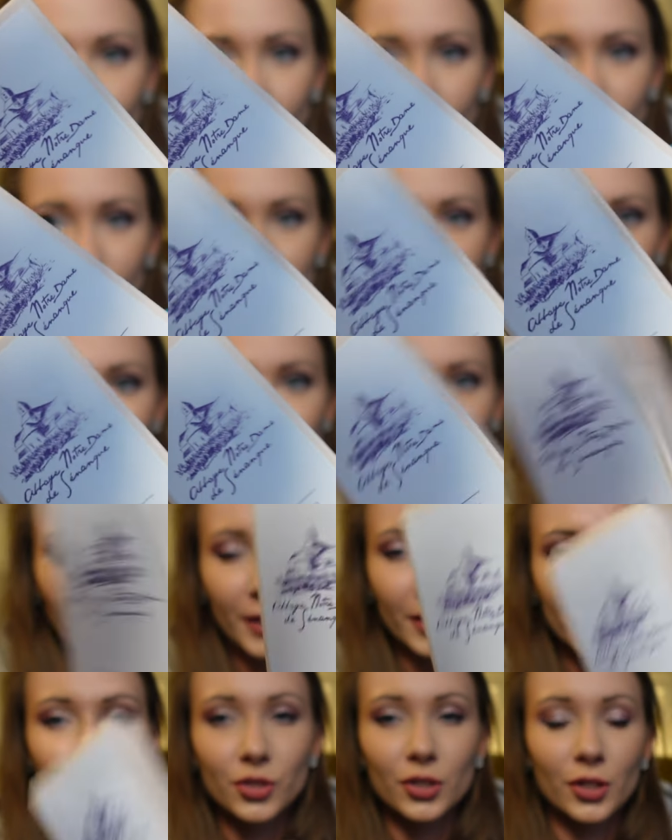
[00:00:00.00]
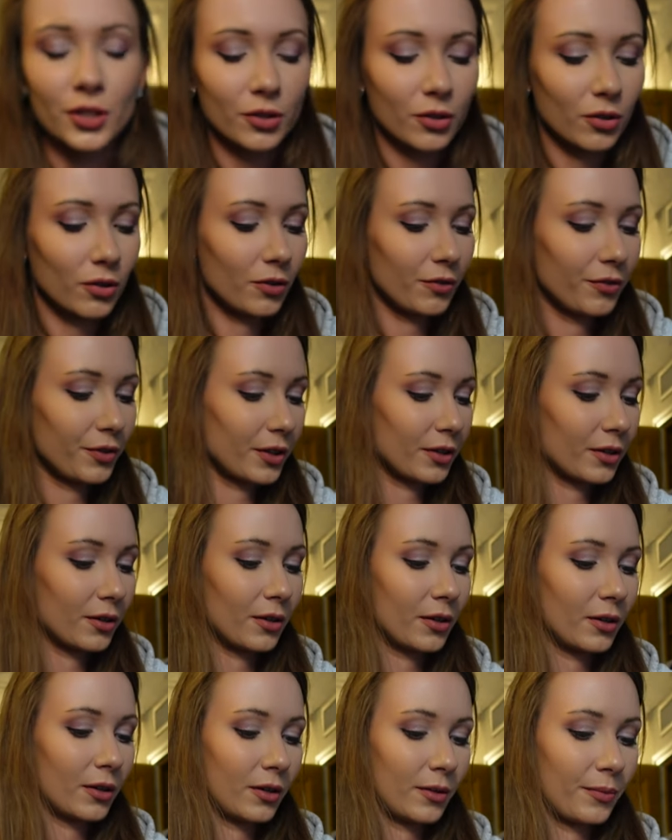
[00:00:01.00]
here's the packaging of
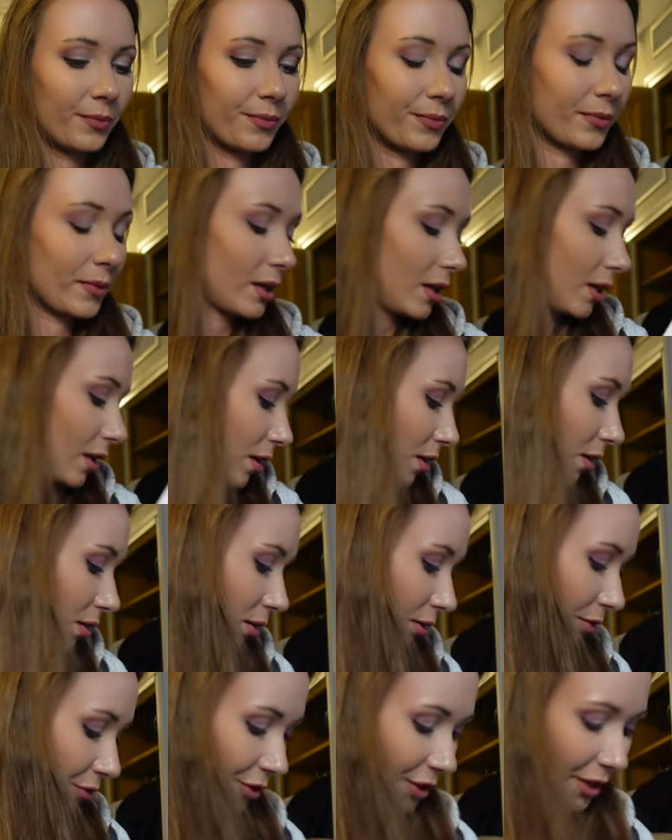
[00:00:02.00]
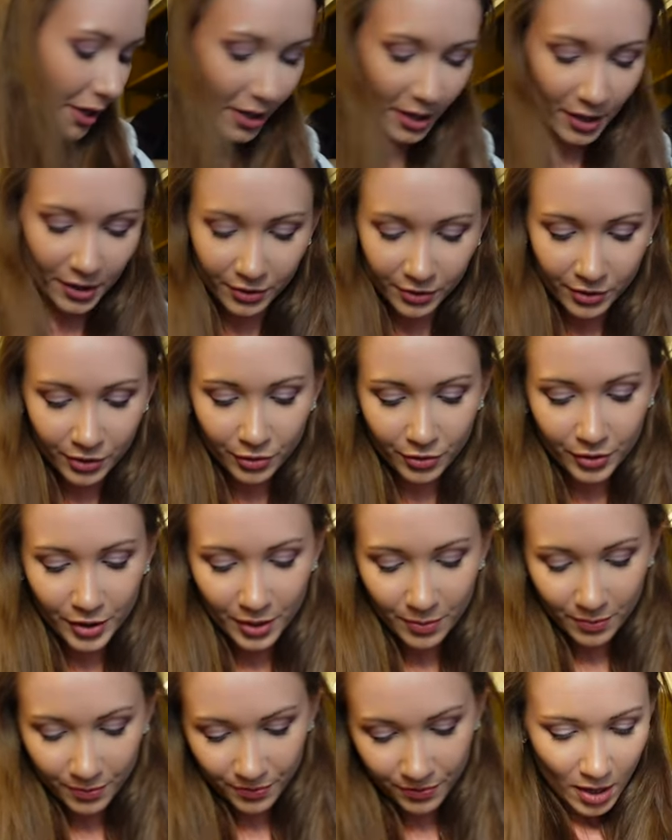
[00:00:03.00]
the of the hand cream
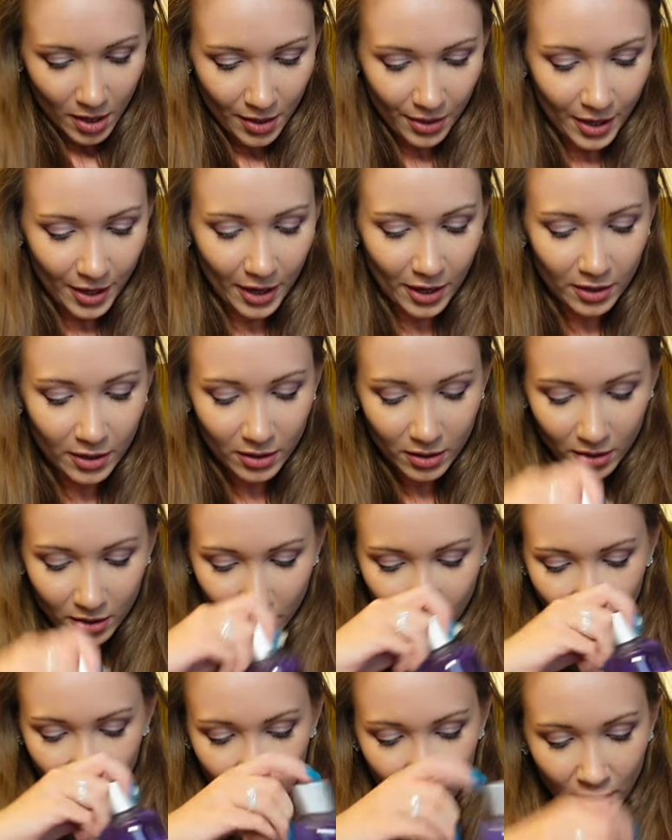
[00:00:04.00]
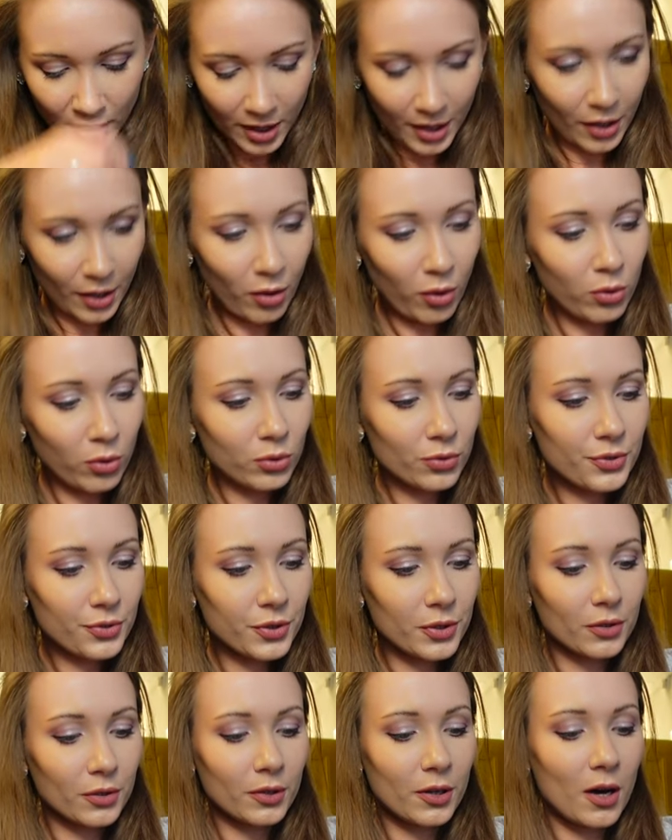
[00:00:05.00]
then i
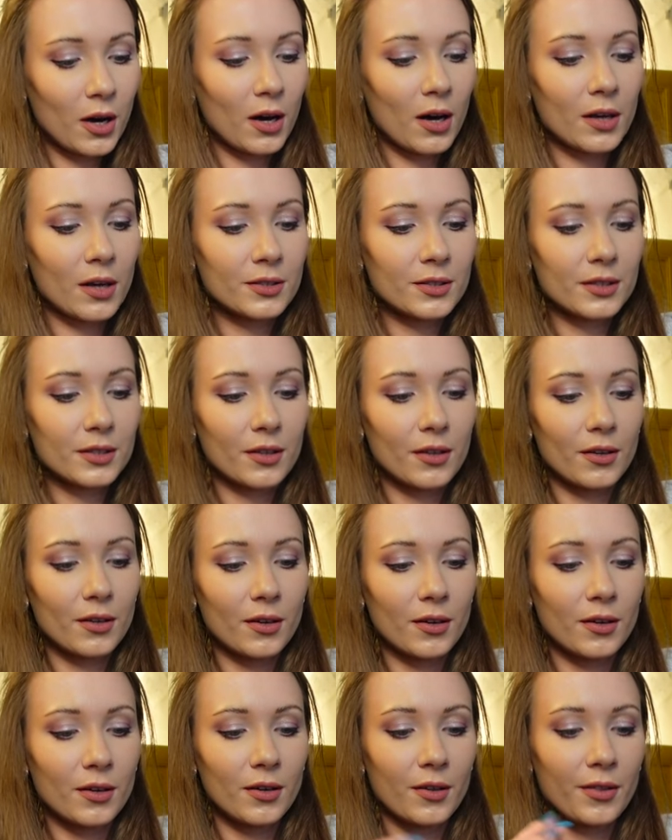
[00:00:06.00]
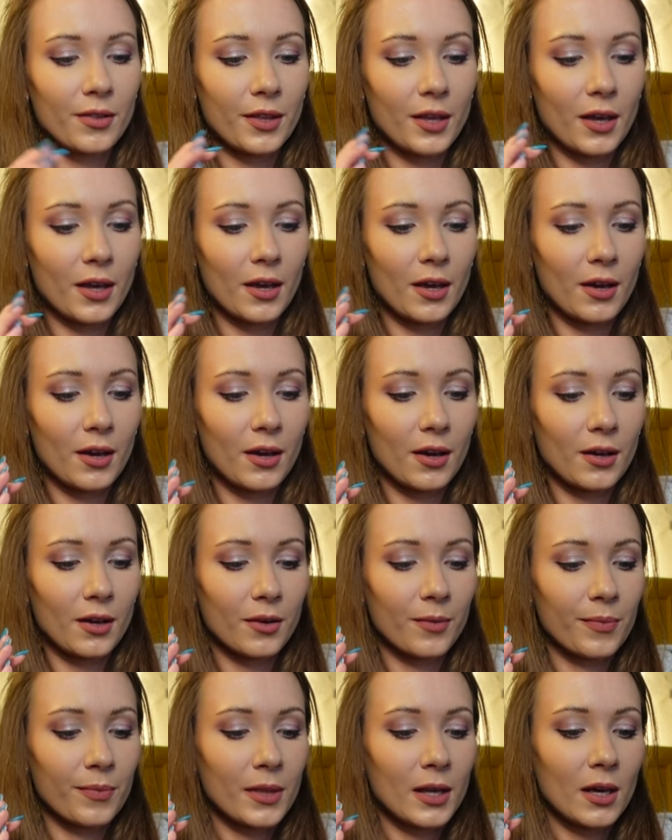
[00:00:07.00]
also got uh,
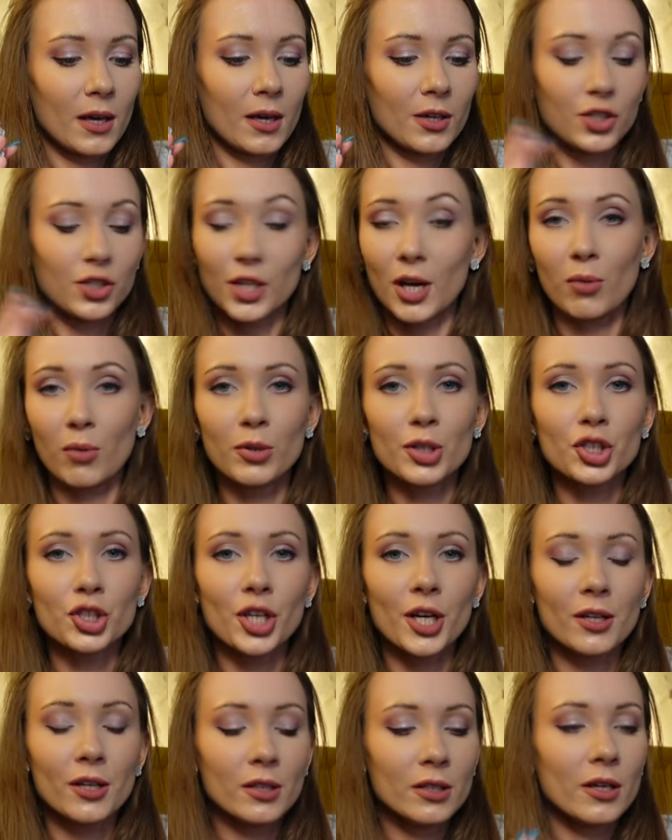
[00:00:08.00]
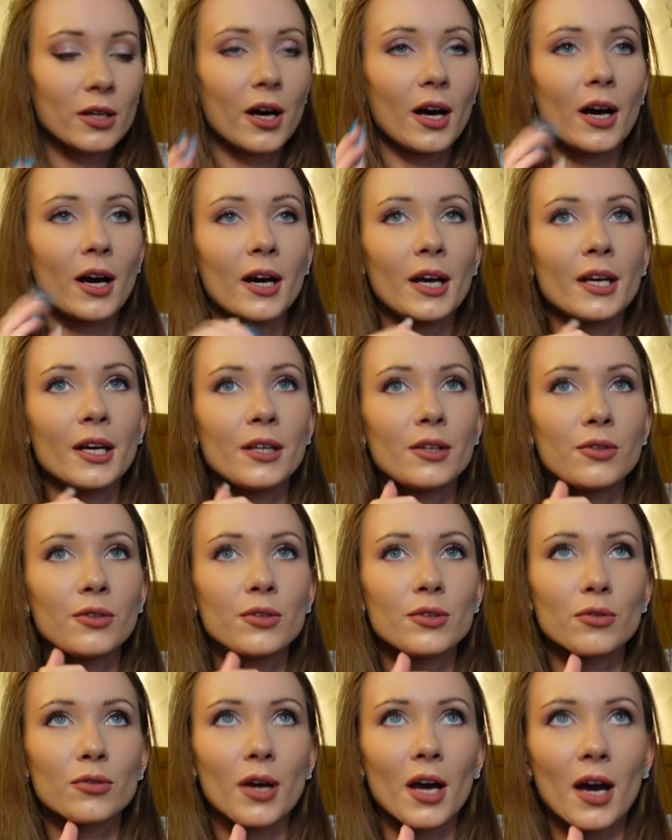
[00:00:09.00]
the shower gel i
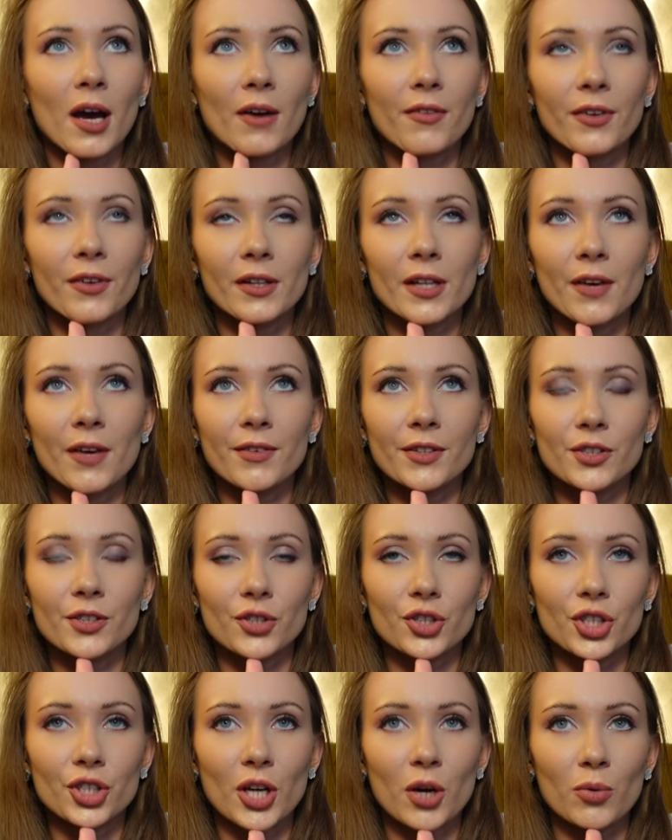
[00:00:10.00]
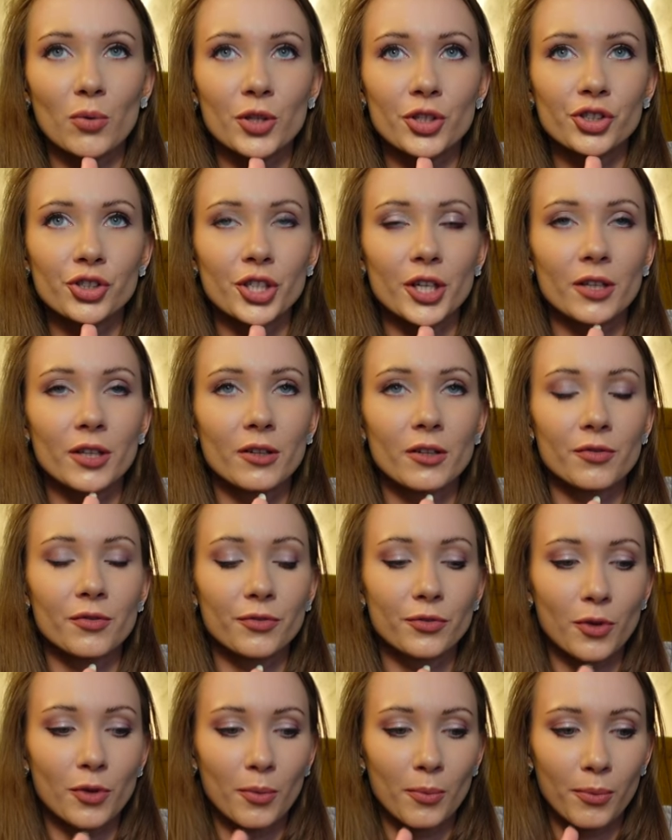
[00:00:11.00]
used to have a lavender shower gel
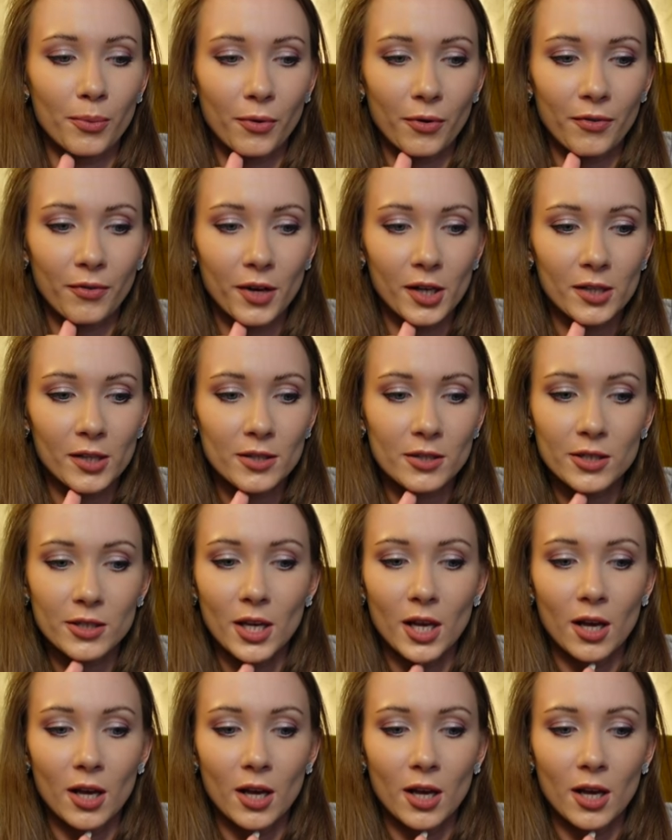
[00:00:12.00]
from provence